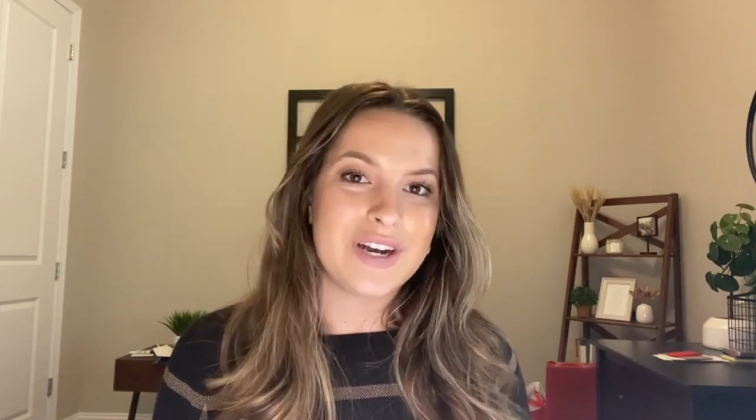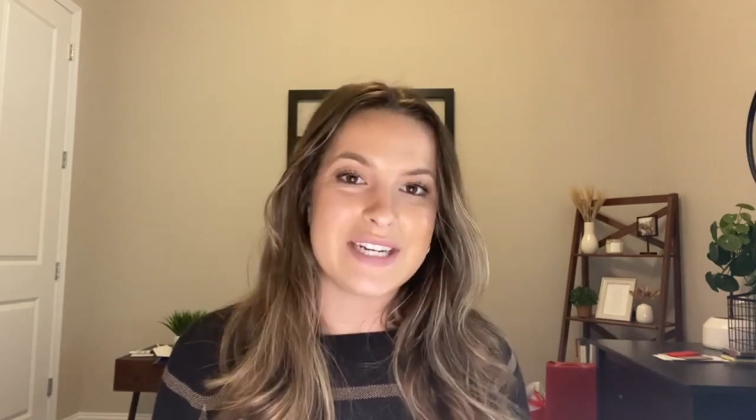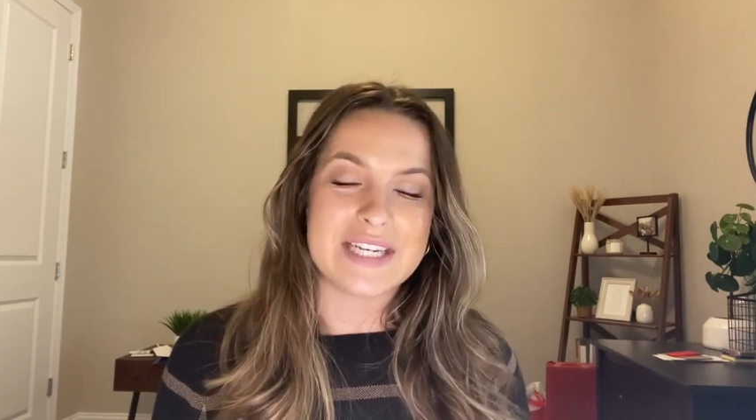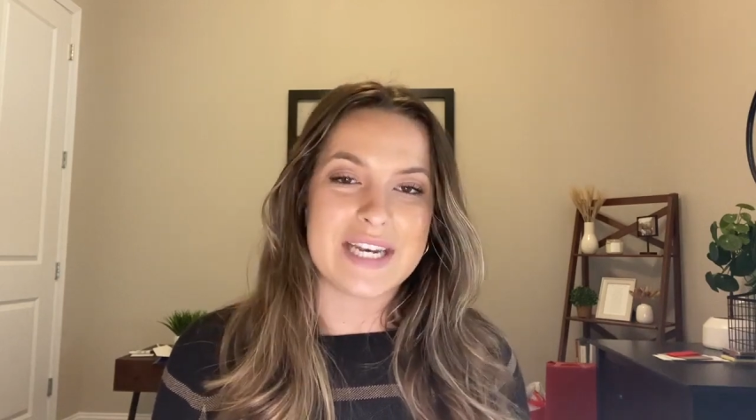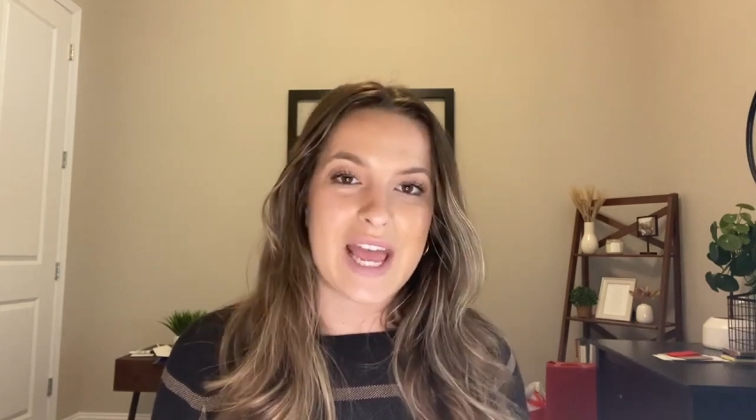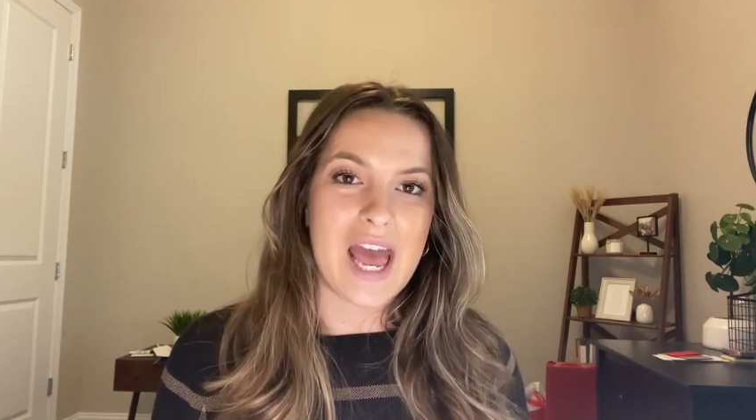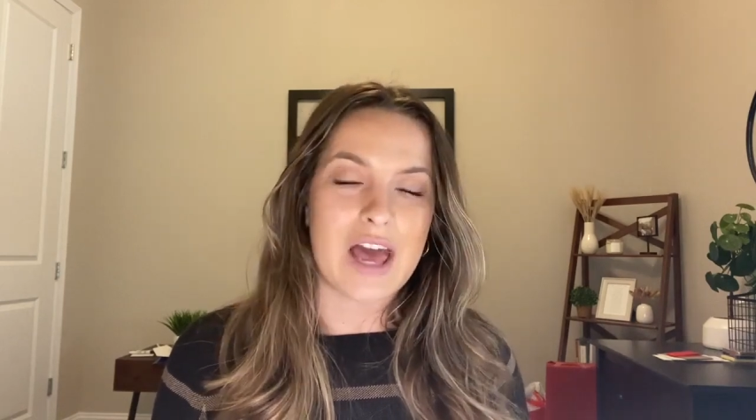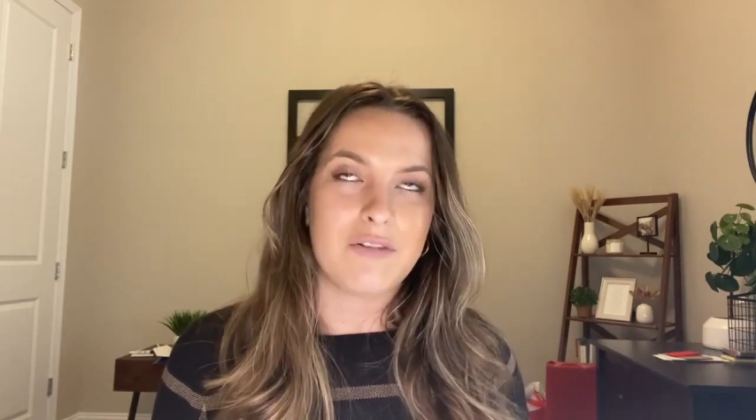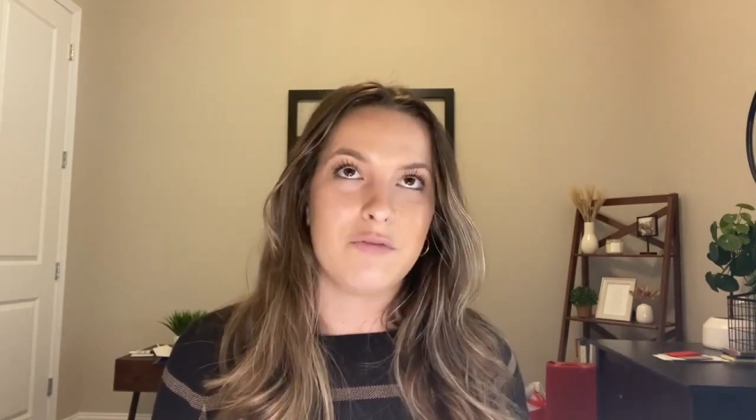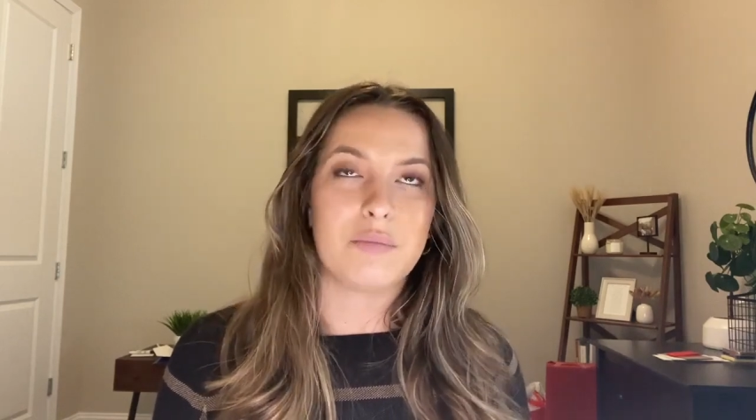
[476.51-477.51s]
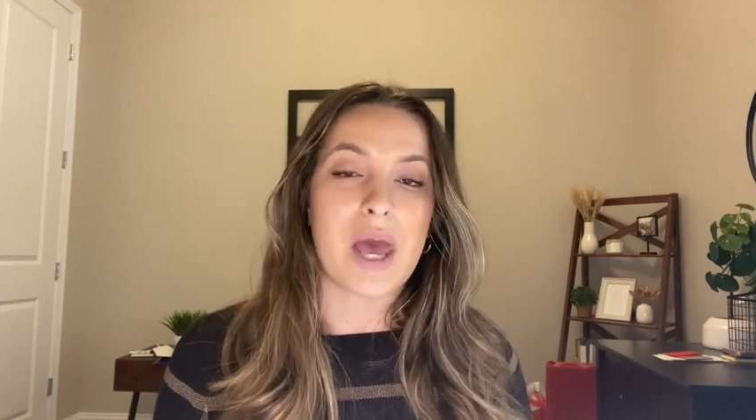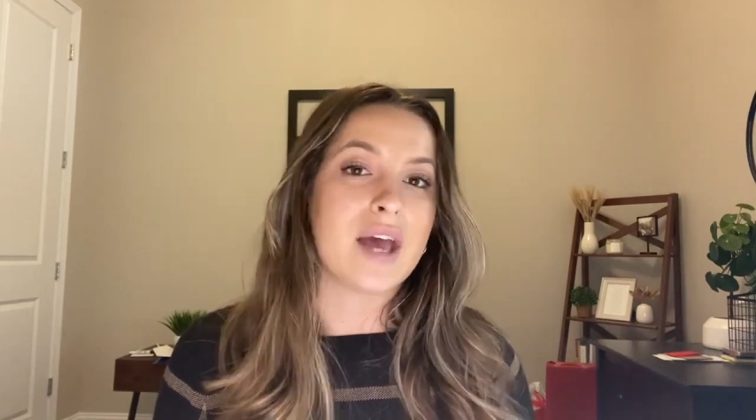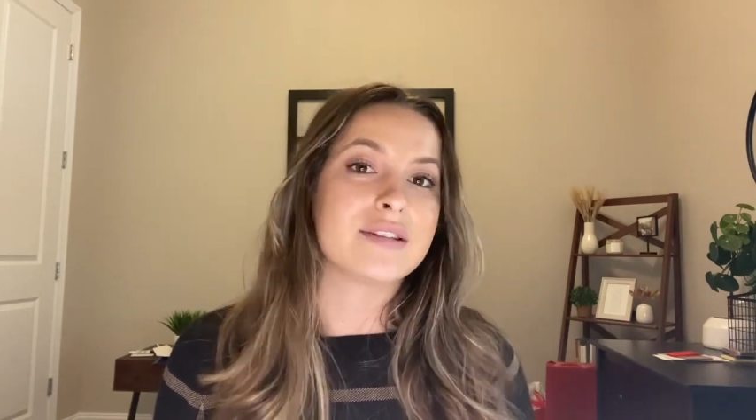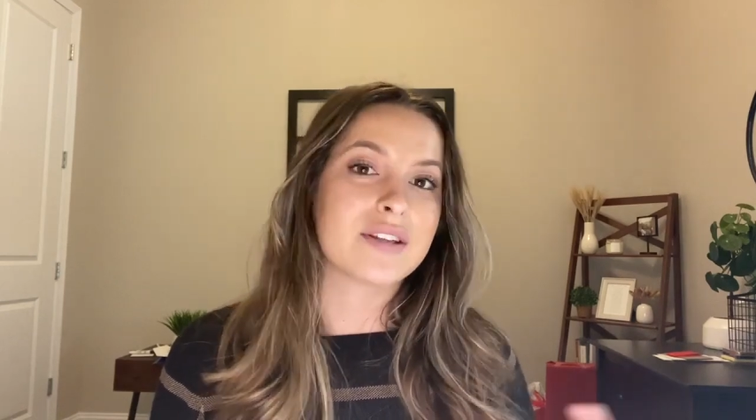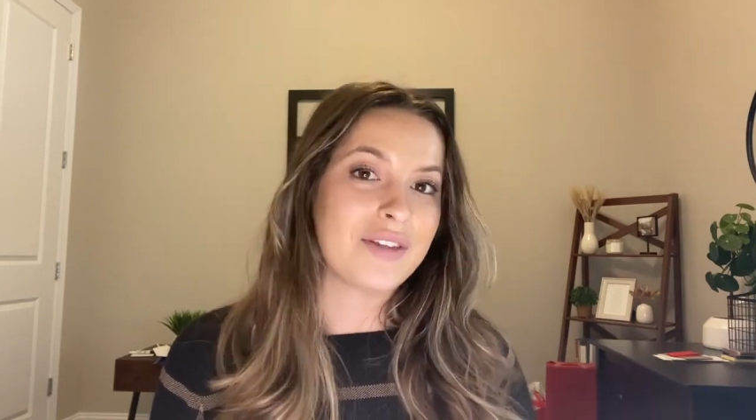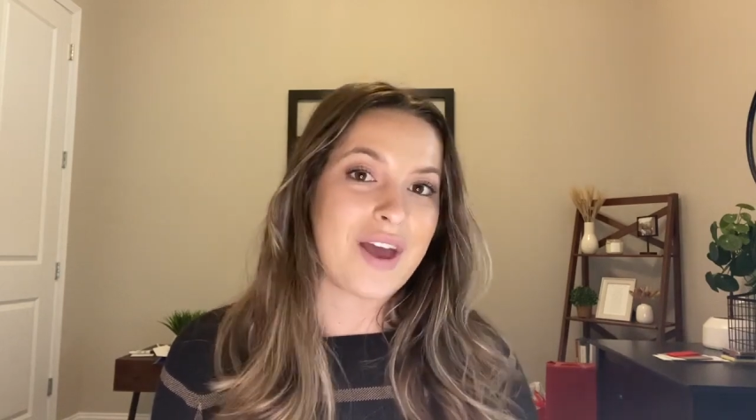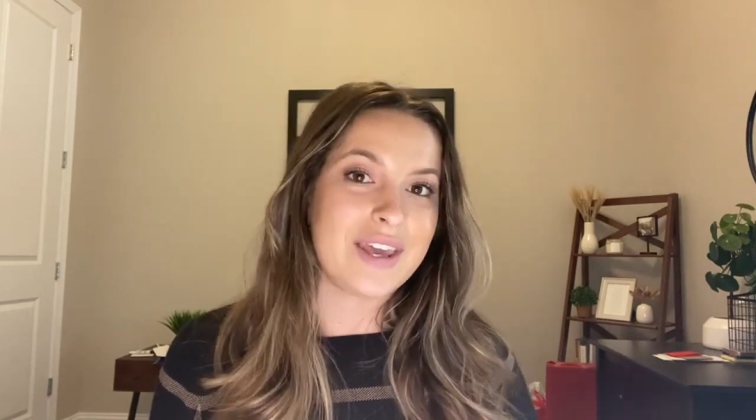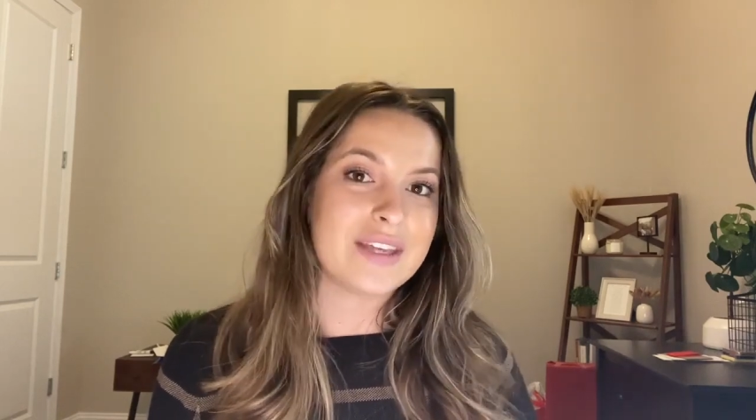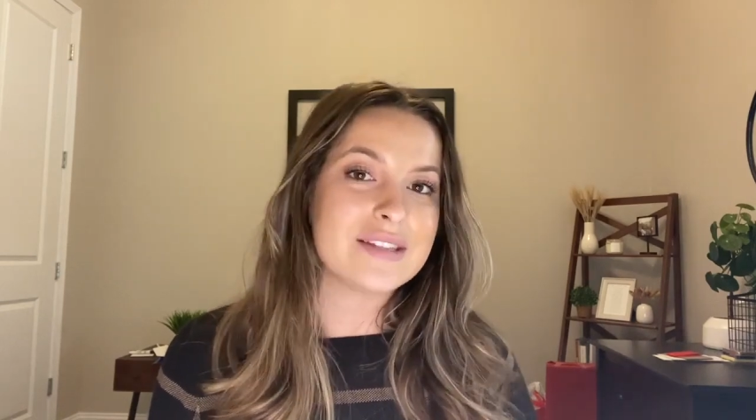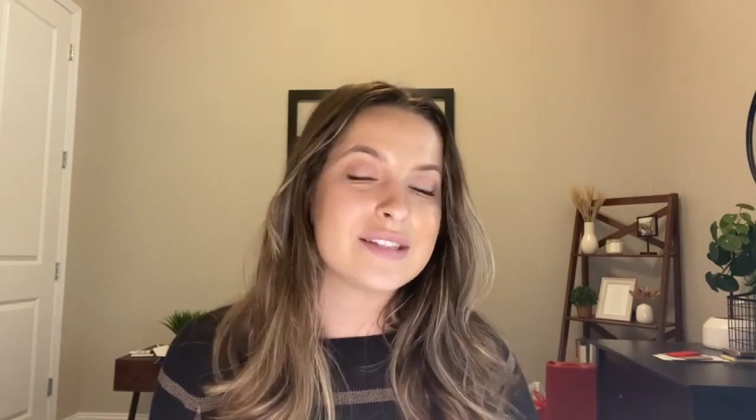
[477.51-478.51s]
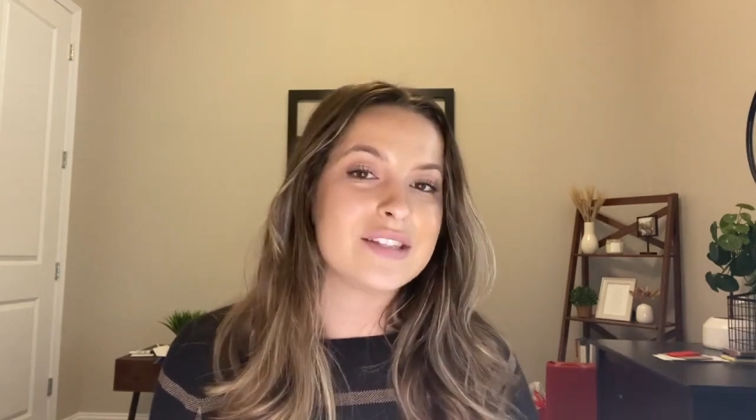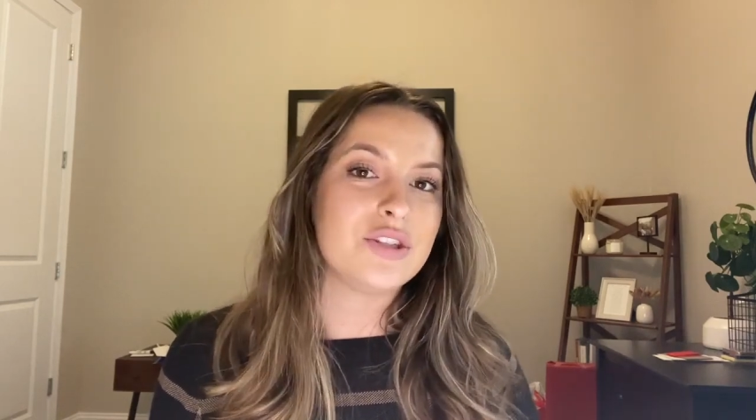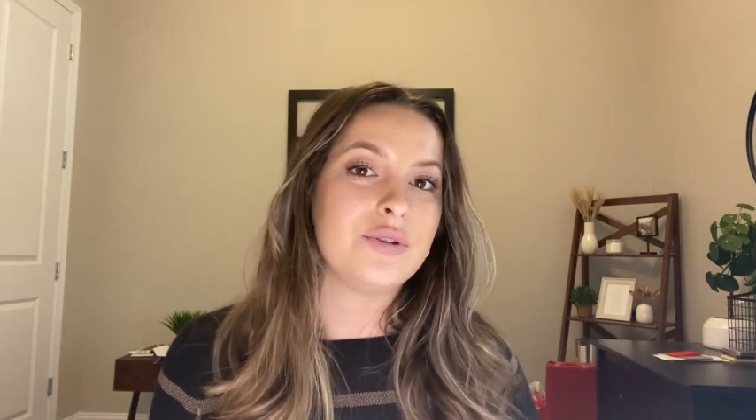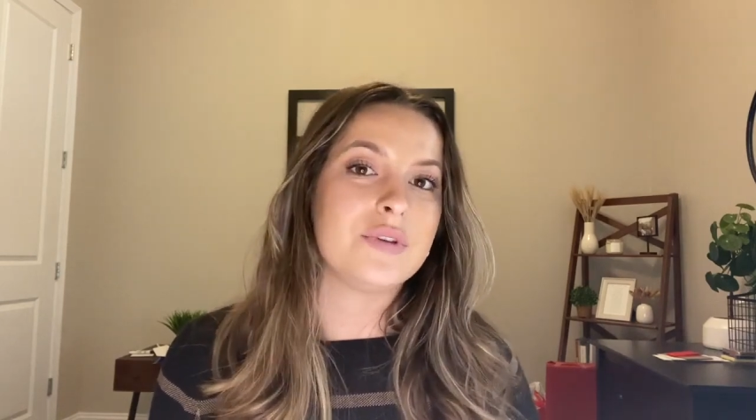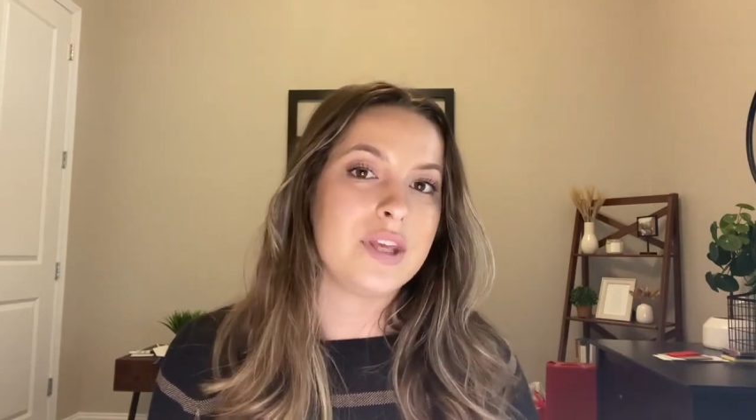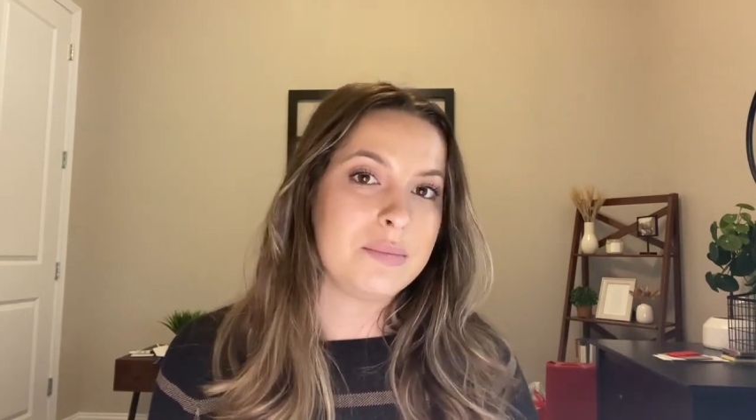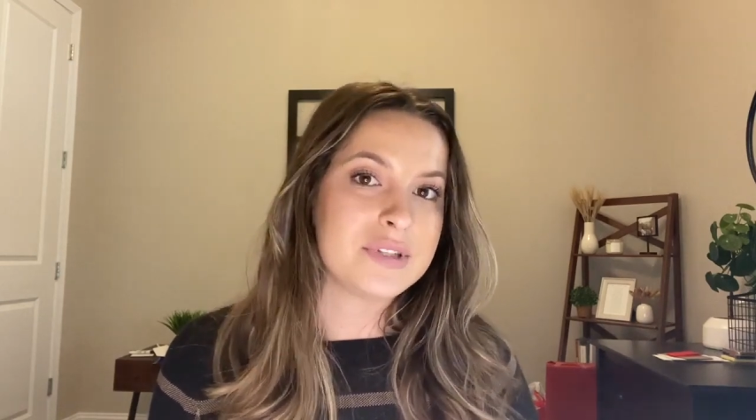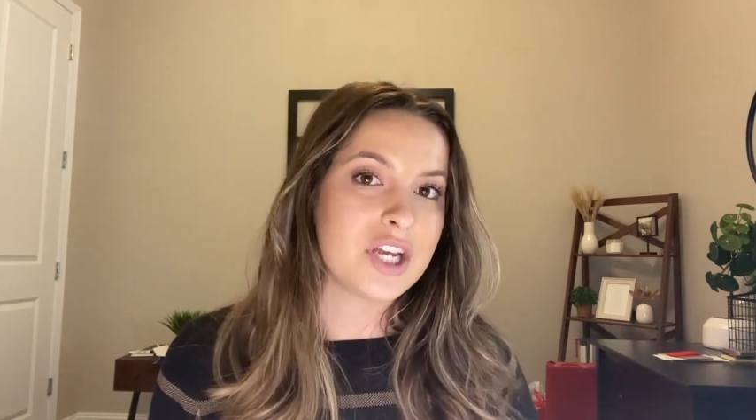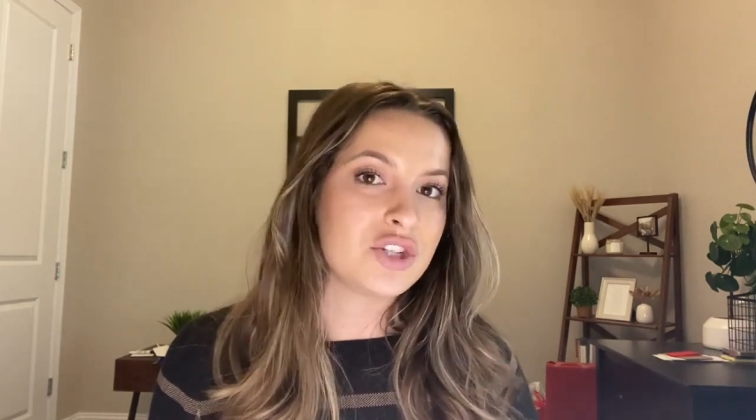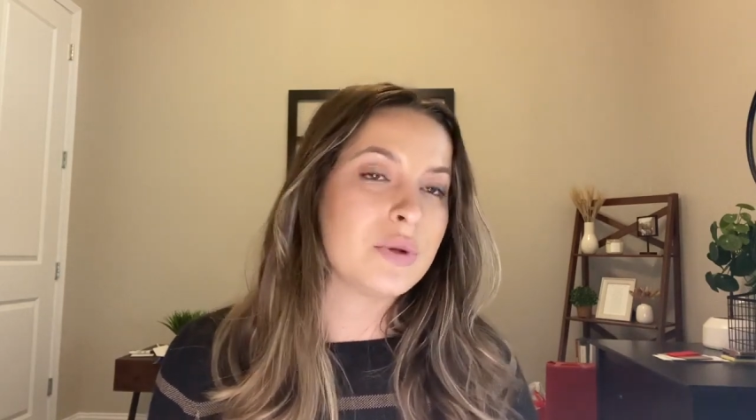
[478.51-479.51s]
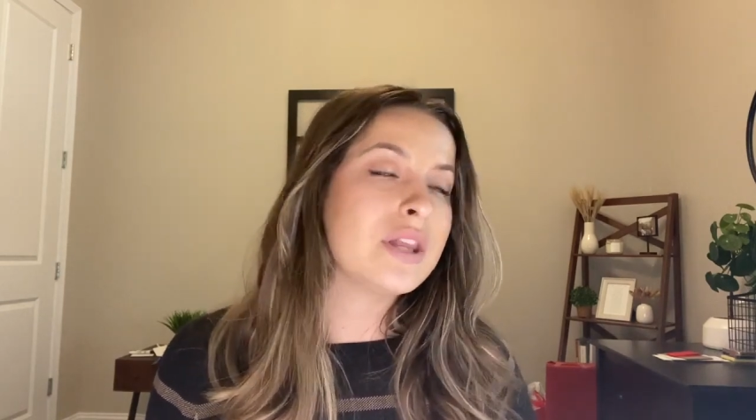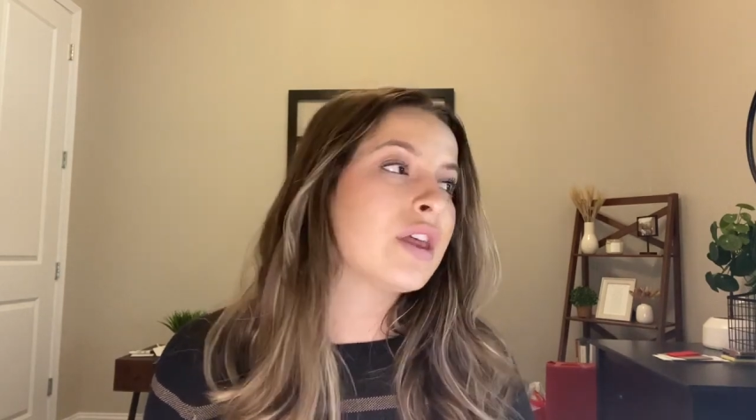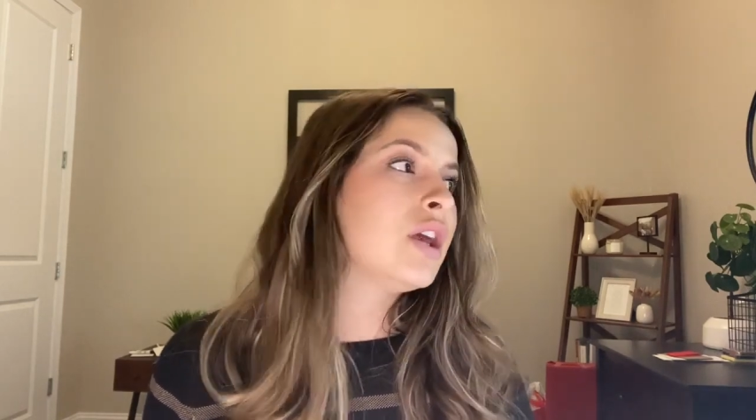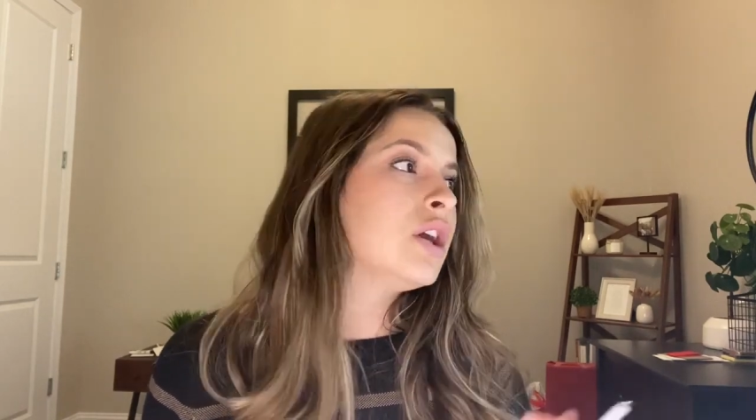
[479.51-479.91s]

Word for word: I didn't have past clients to keep in touch with.